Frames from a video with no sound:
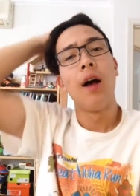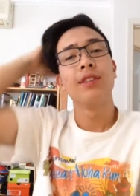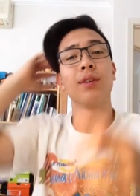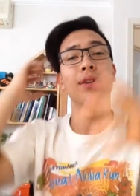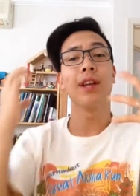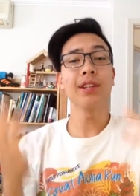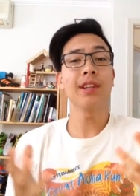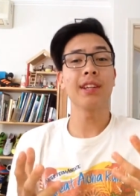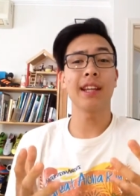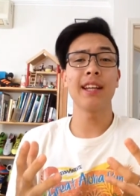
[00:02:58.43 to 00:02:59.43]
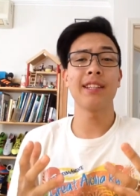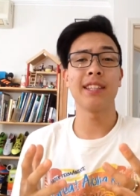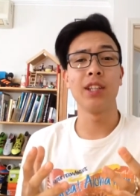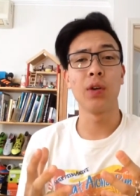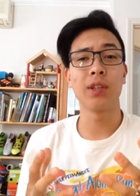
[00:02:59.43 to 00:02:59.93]
So another thing that I
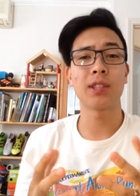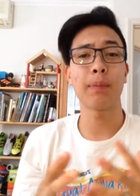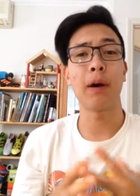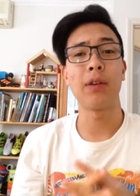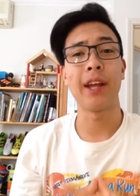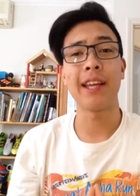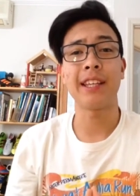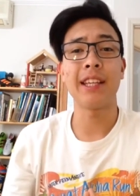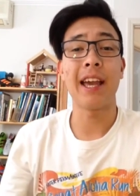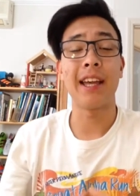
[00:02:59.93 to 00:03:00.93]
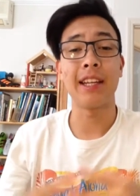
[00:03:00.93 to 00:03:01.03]
did notice about Nike and